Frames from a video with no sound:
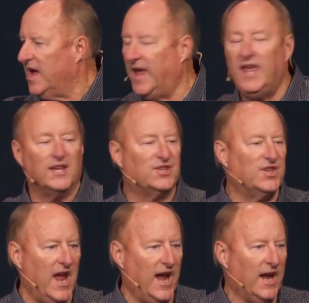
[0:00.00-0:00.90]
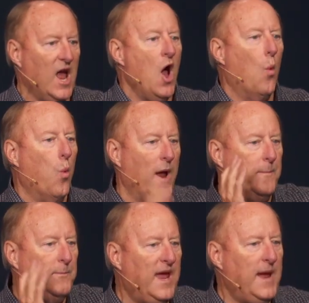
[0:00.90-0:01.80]
He is saying when
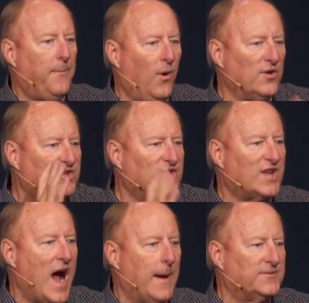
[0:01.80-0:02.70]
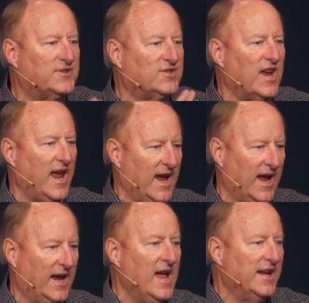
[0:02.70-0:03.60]
people stop
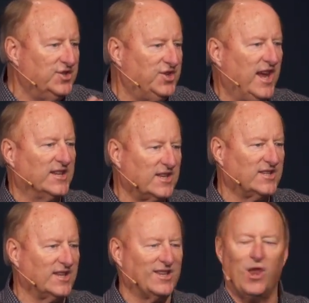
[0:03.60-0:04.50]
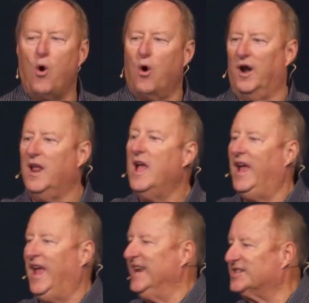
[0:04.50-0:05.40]
saying Jesus is Lord,
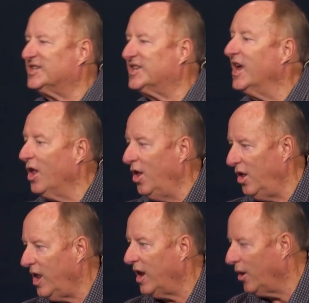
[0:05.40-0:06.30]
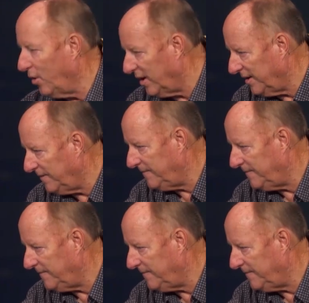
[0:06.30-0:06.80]
he's still Lord.